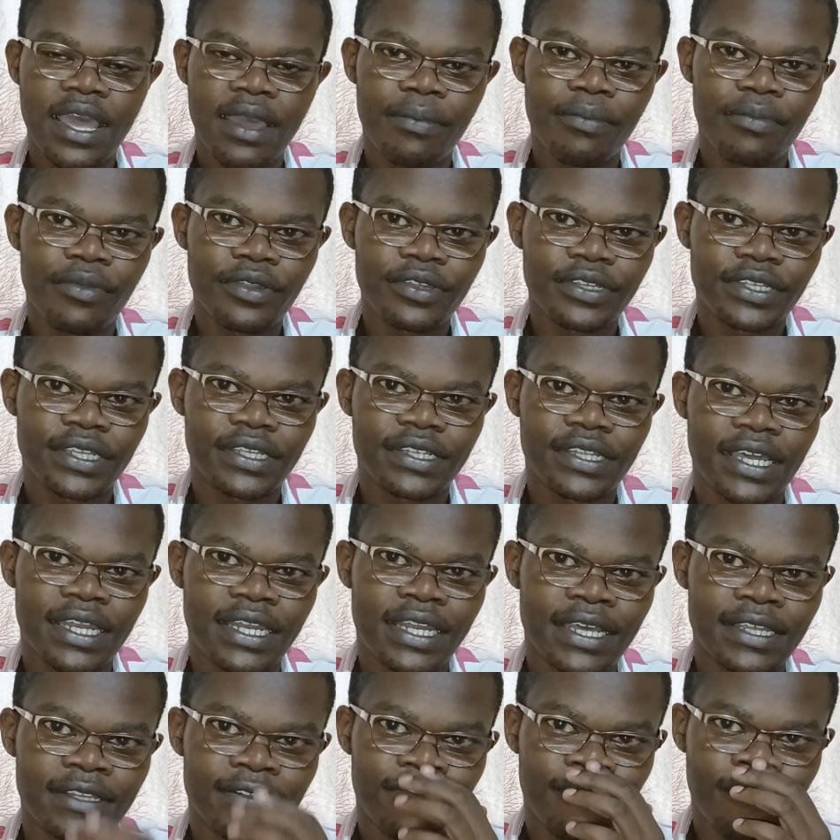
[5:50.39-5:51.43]
bruises that
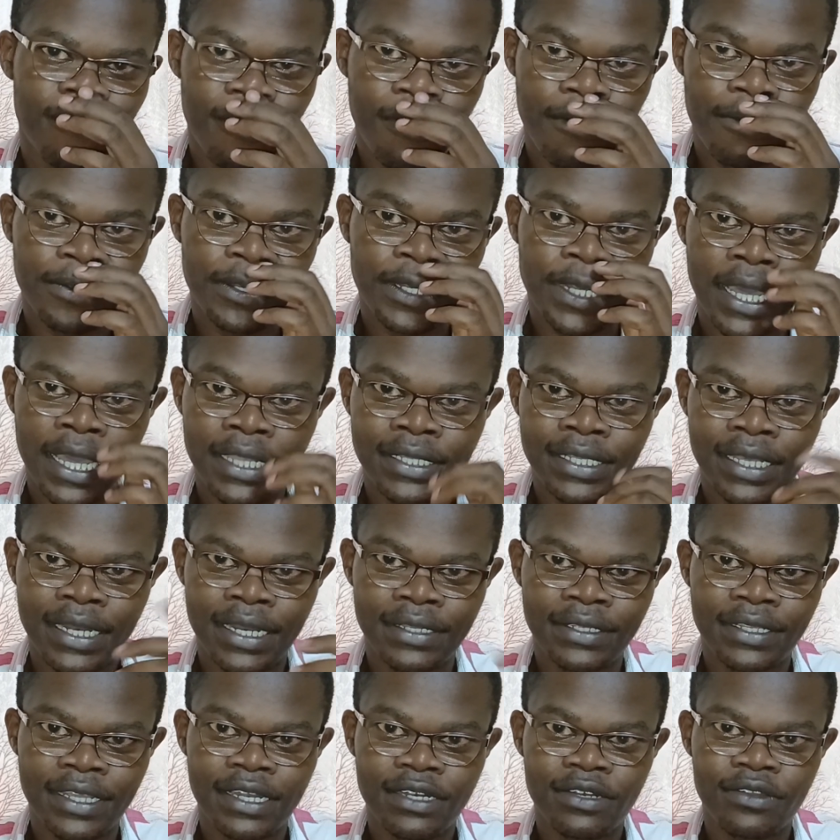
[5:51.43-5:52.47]
has formed as a
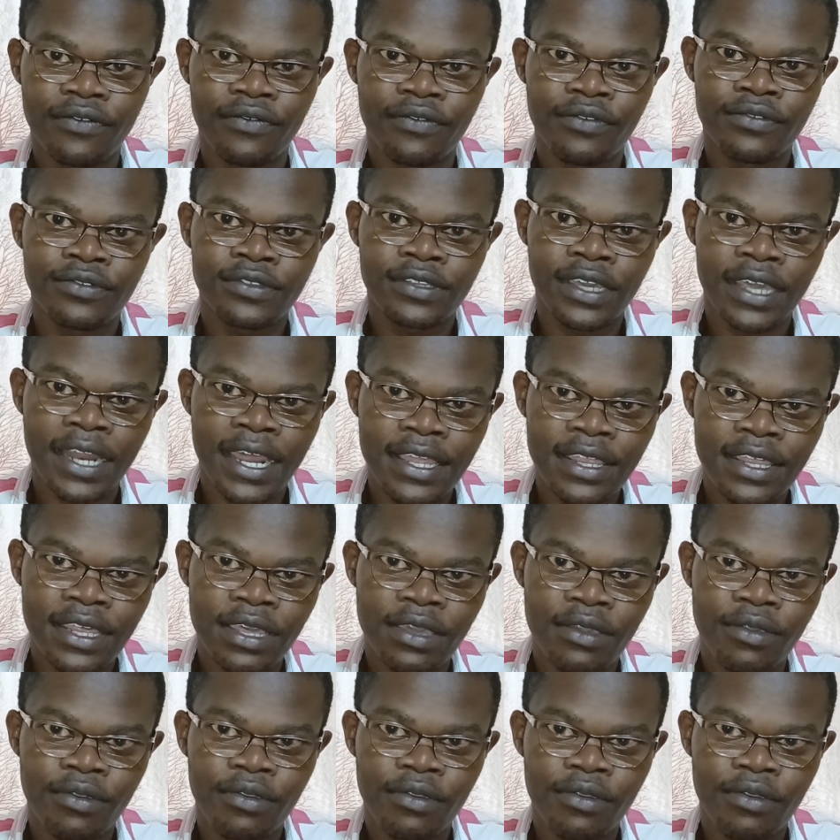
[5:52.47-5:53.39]
result of you scratching